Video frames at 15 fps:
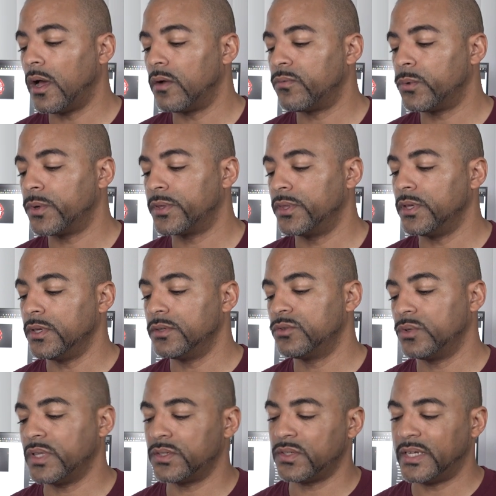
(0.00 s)
for the
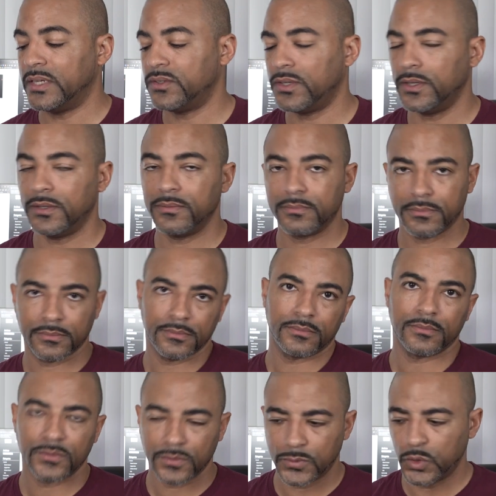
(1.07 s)
2019
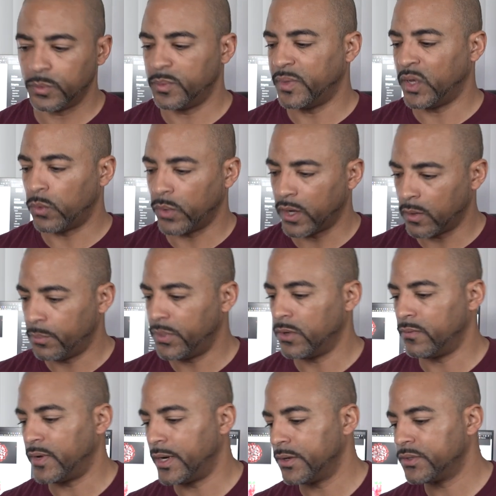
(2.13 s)
human malware beer
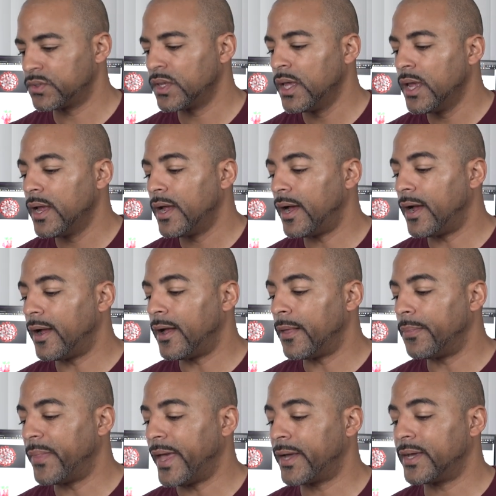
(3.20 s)
virus
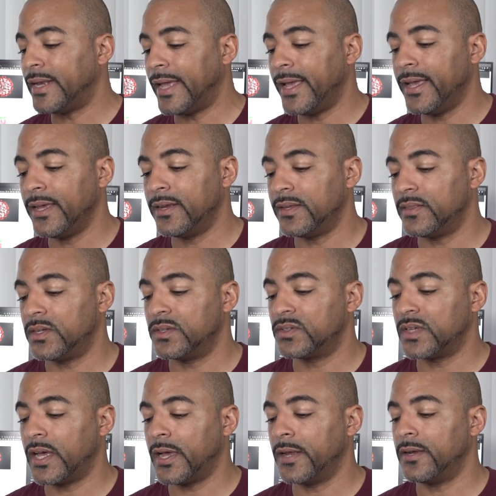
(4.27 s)
that could aid in the
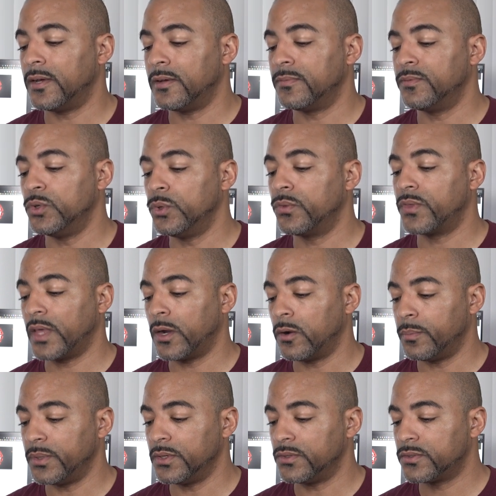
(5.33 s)
design of new
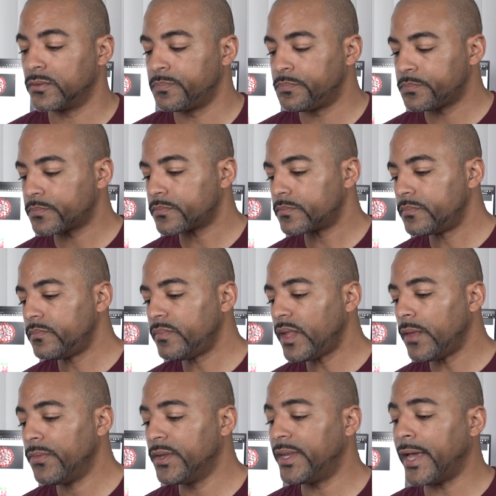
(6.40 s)
therapies.
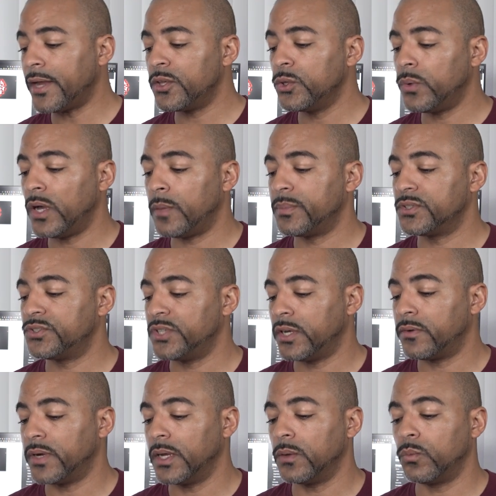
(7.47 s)
The data you help us
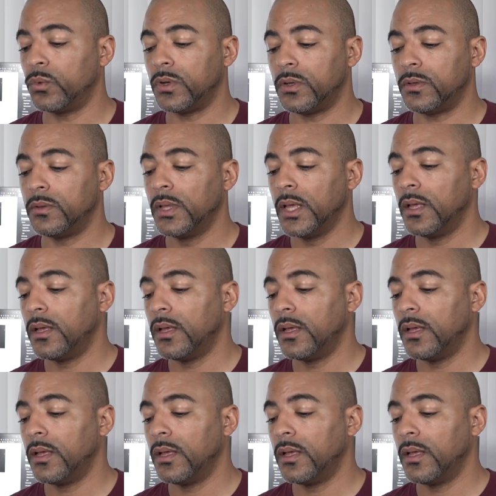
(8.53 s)
generate will